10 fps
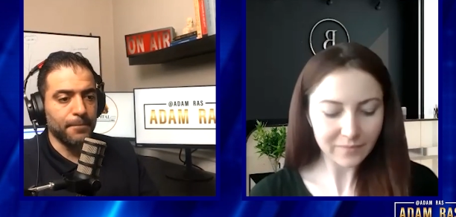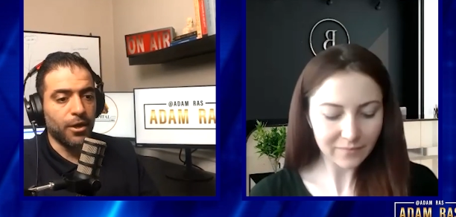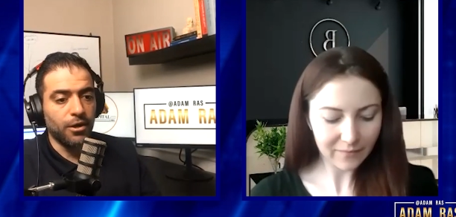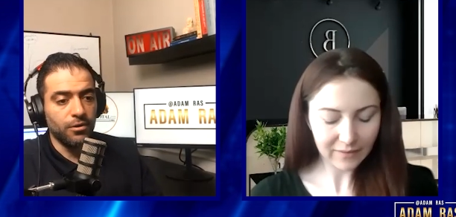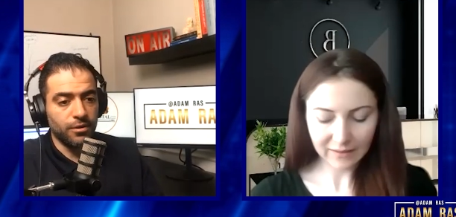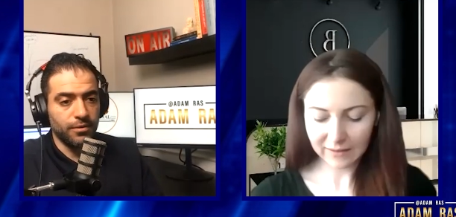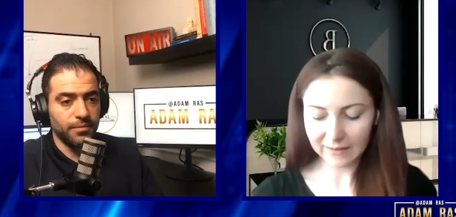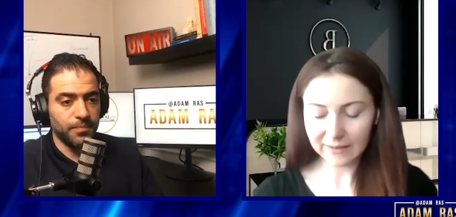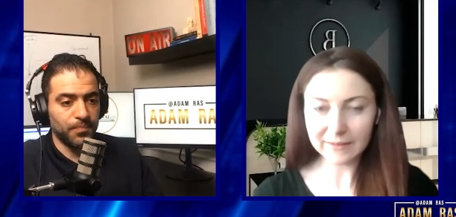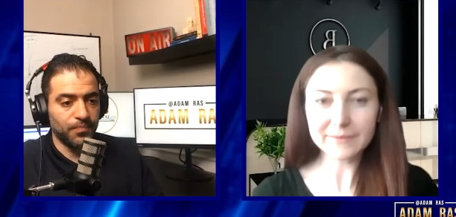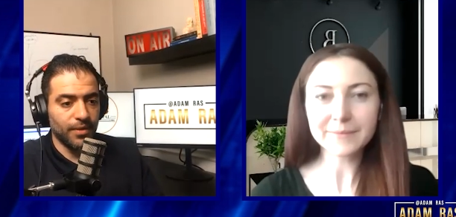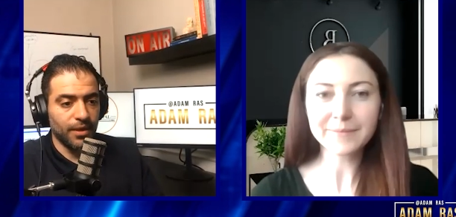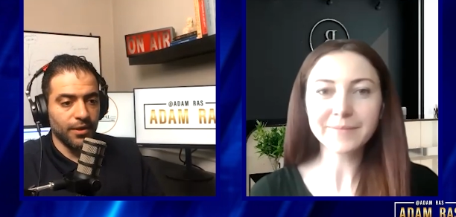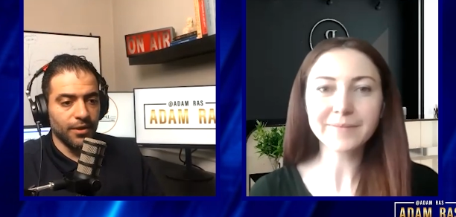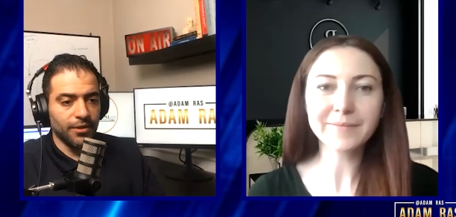Speaker 1: Oh, okay.
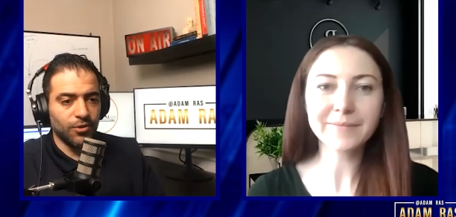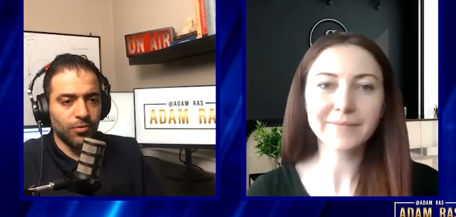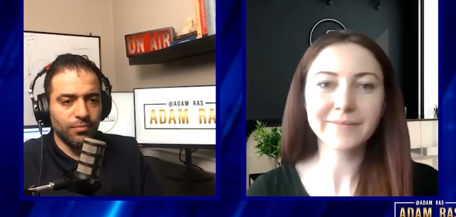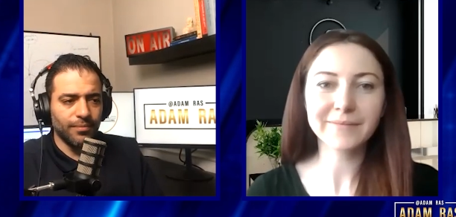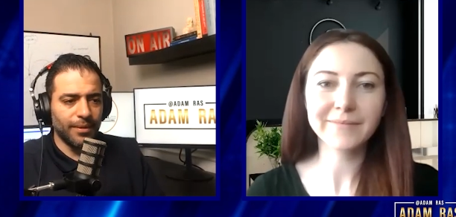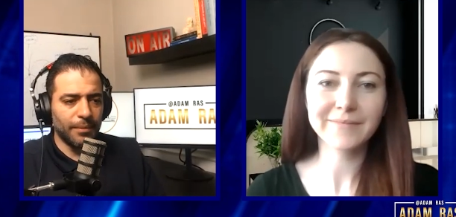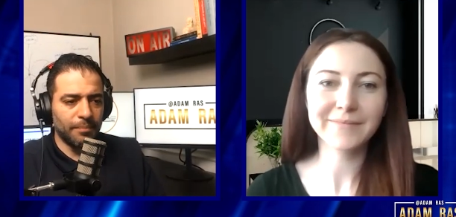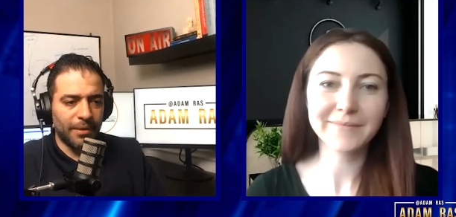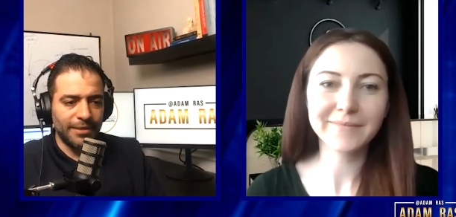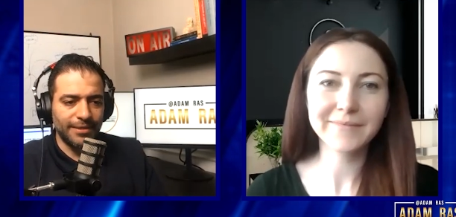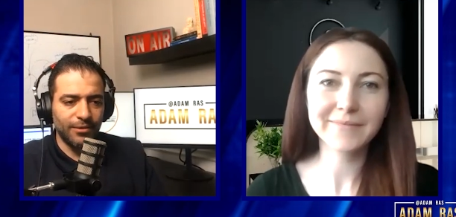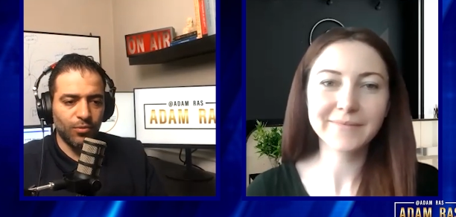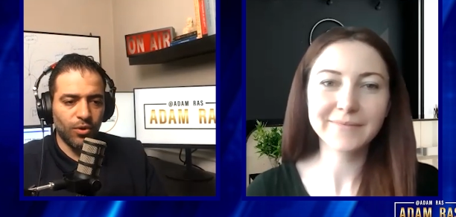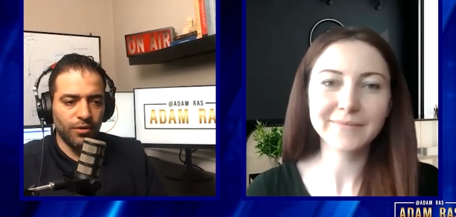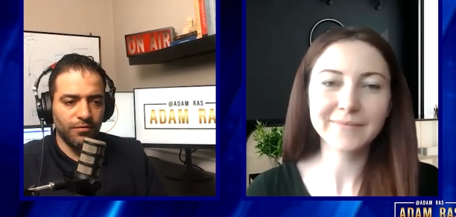So I
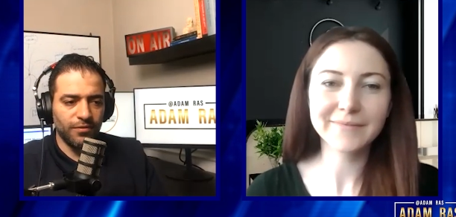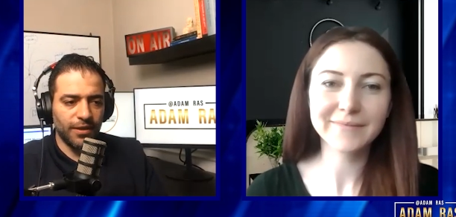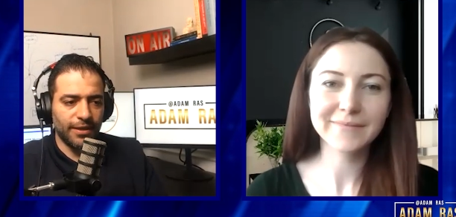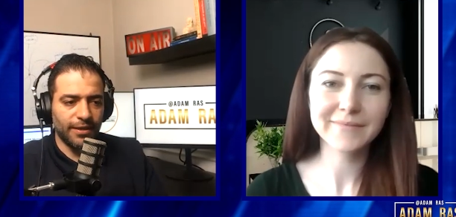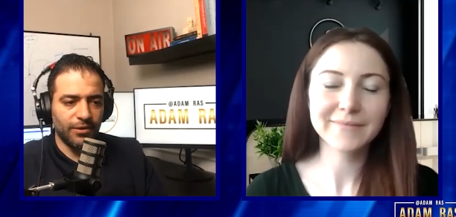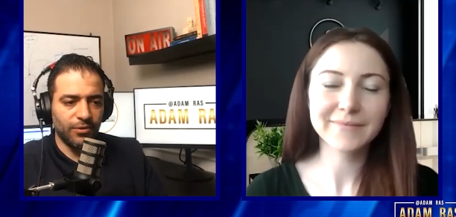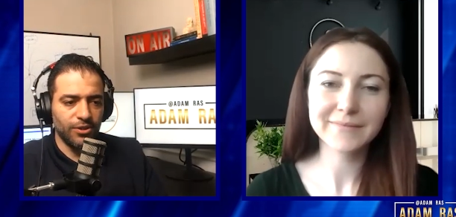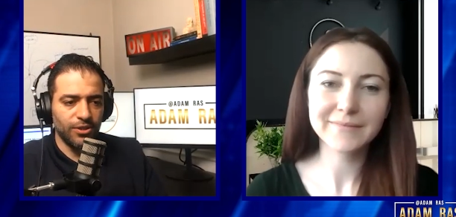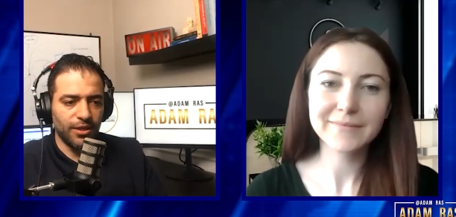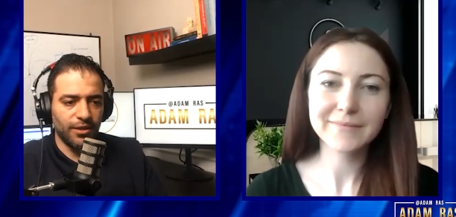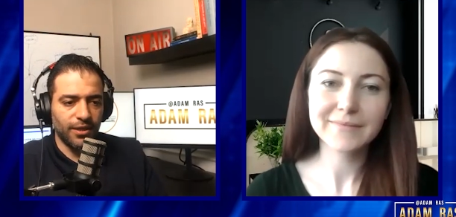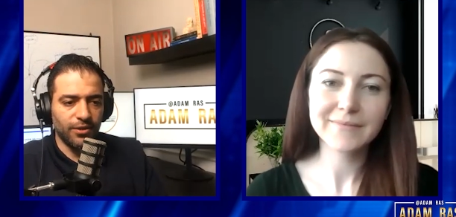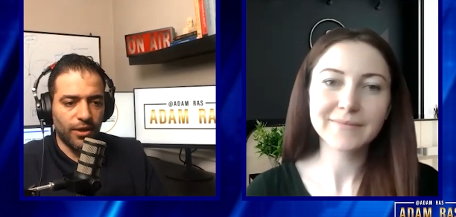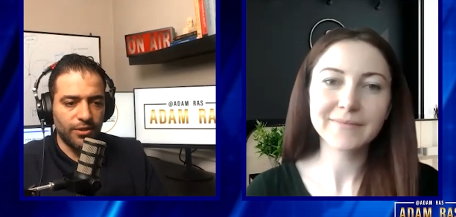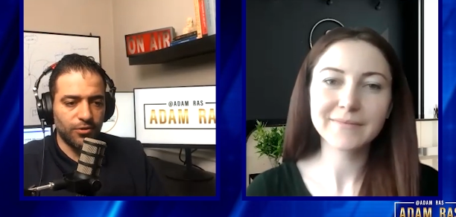think one of the question I
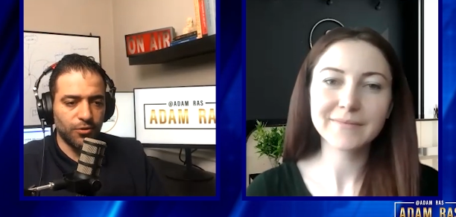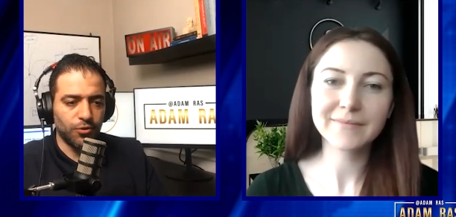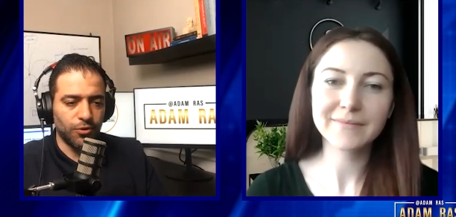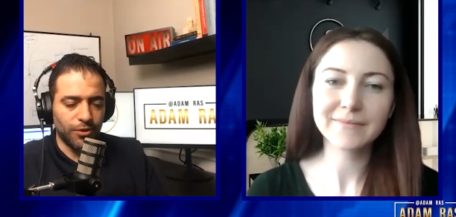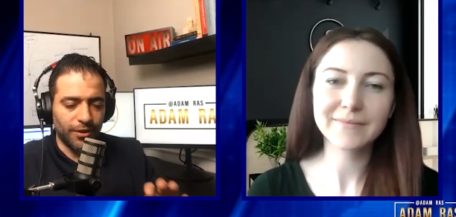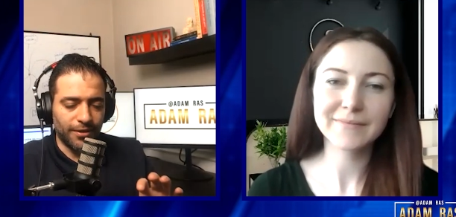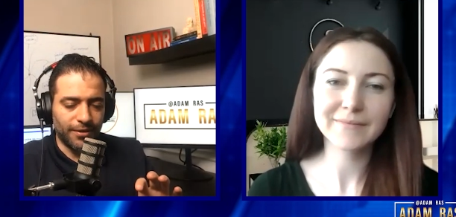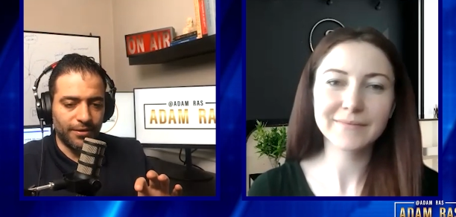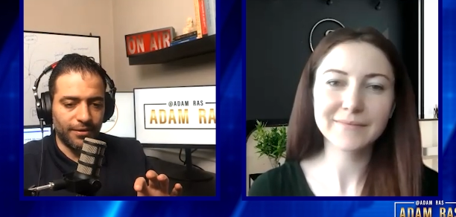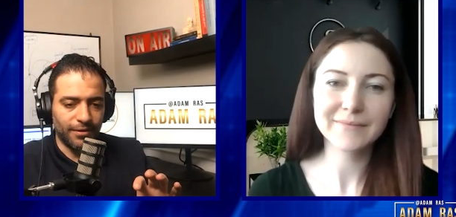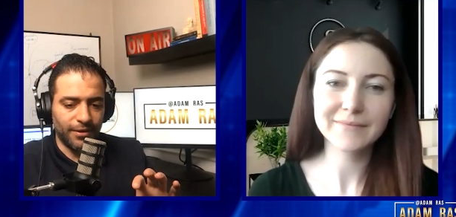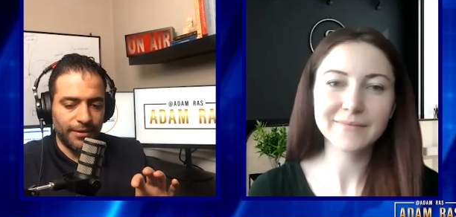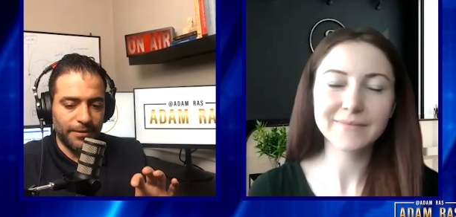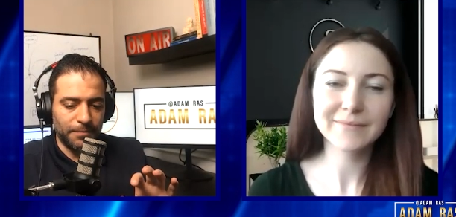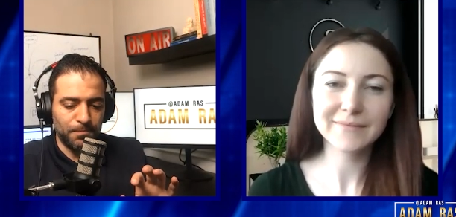like to ask uh,
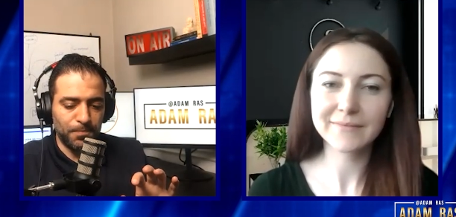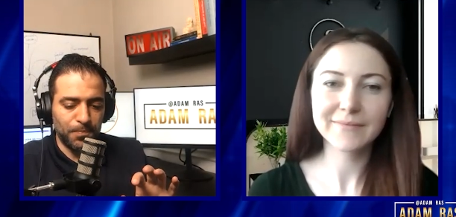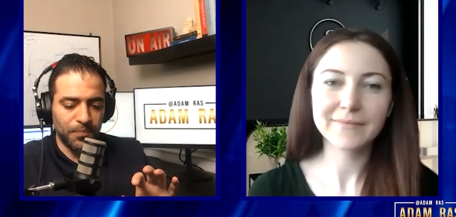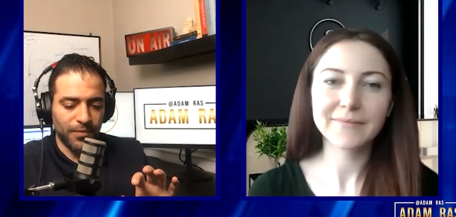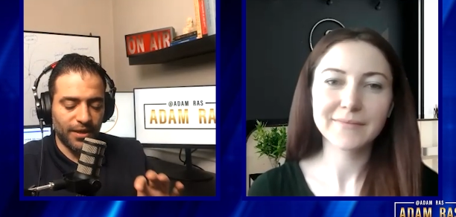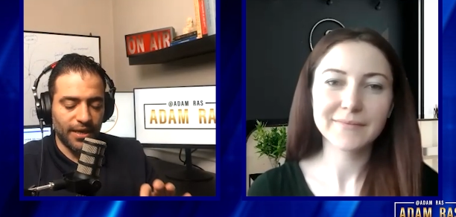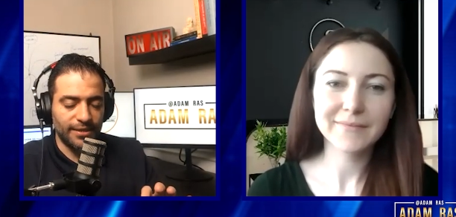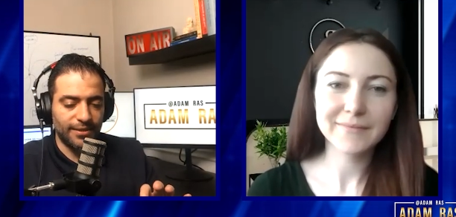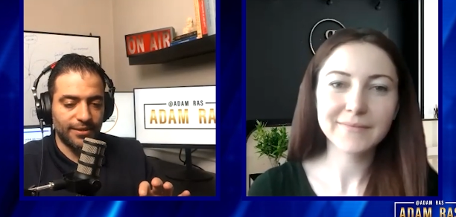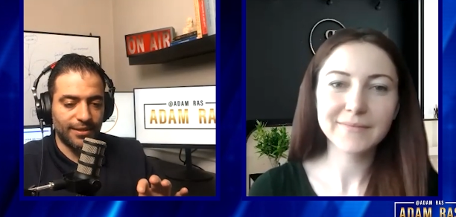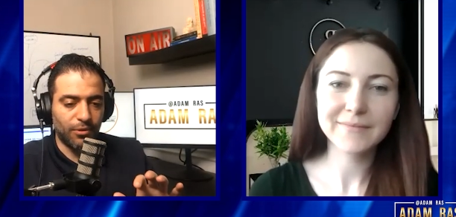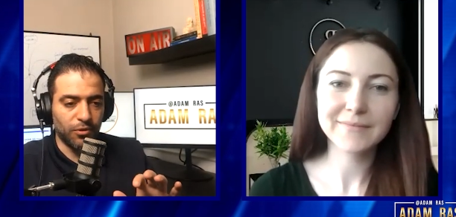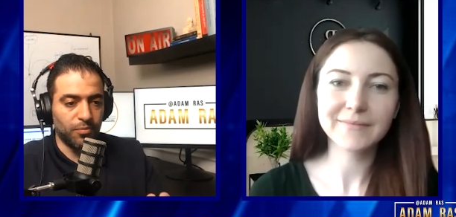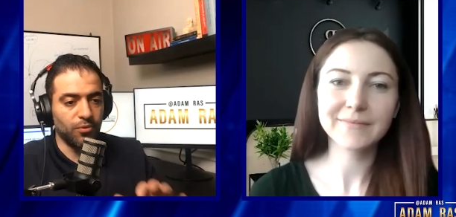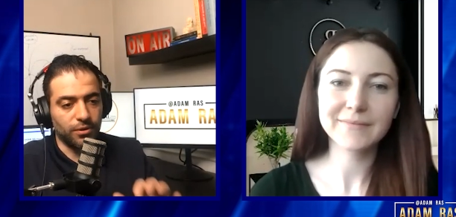um, guests is
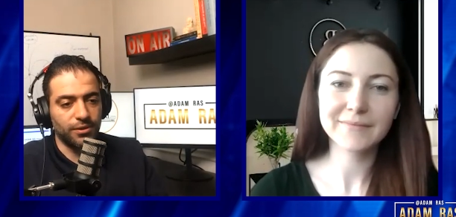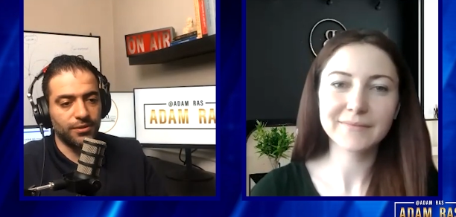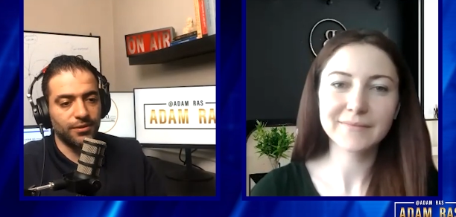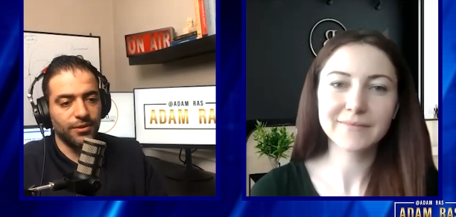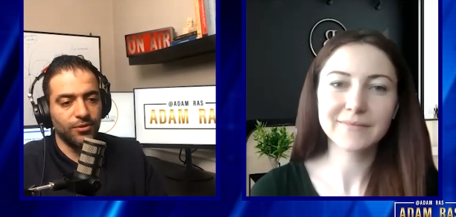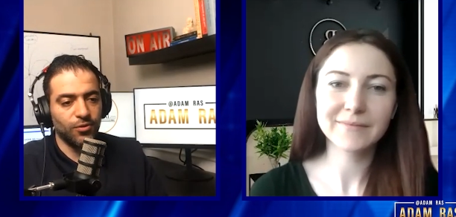about books.